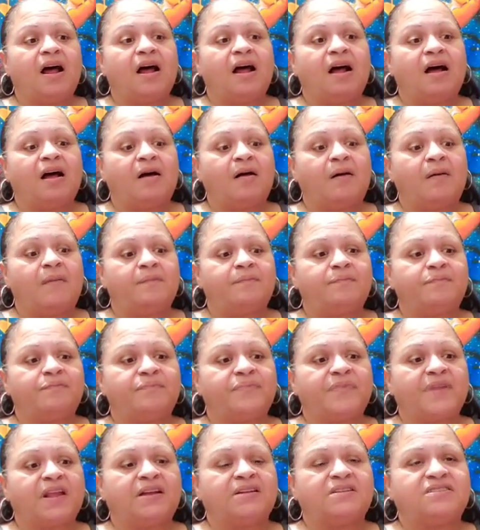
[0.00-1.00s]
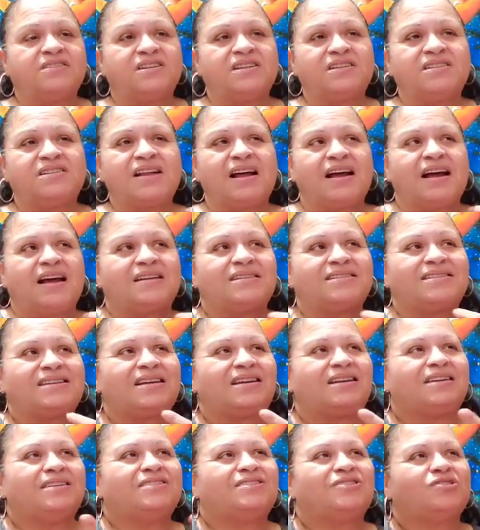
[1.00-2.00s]
um, just like I
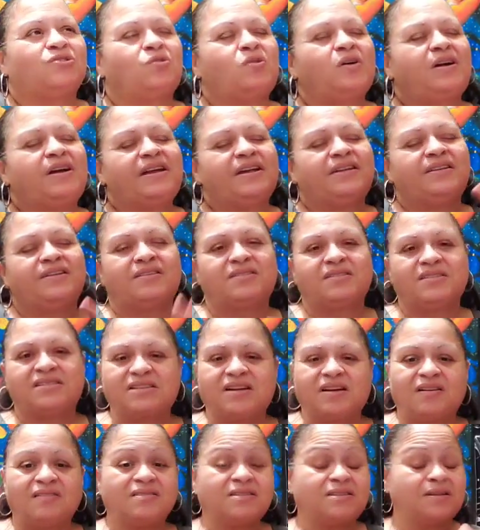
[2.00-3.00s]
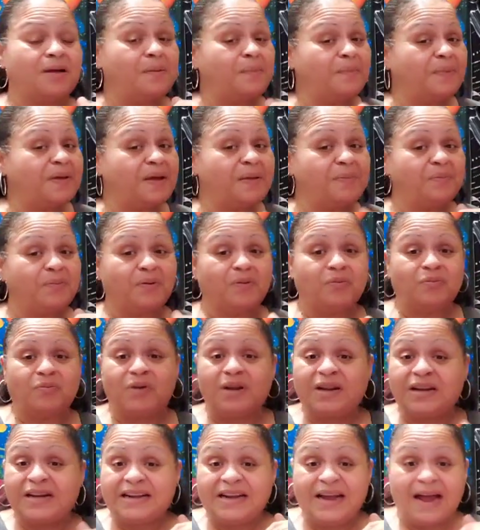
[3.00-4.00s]
said, enjoying yourself. Some people
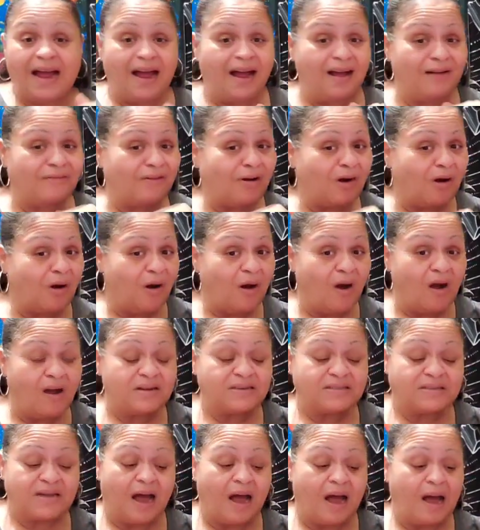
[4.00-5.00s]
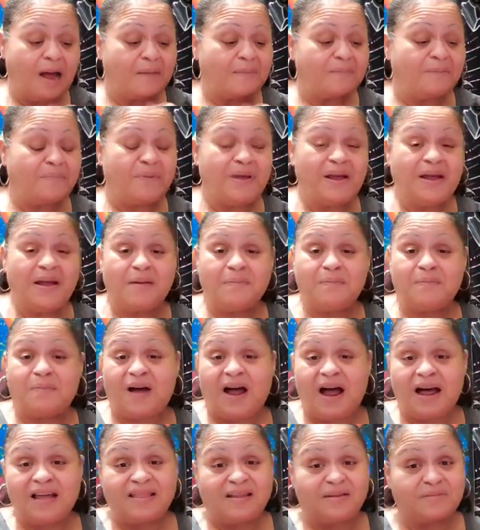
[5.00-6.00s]
really have a hard time being
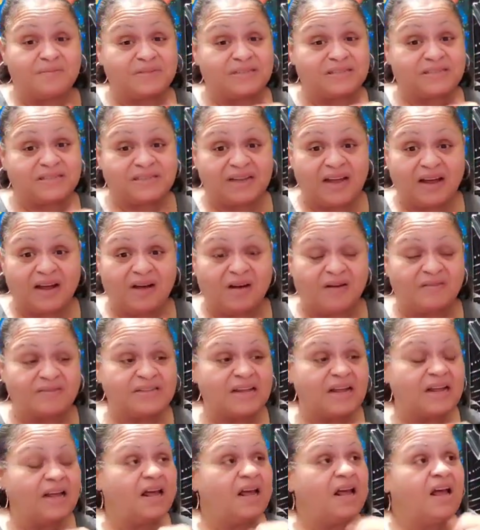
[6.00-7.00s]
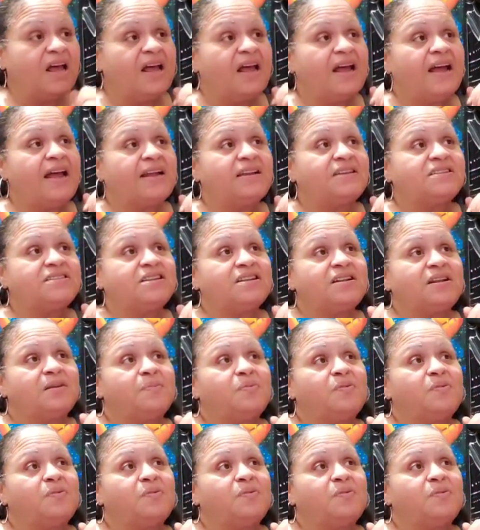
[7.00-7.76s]
by themselves it, eh, to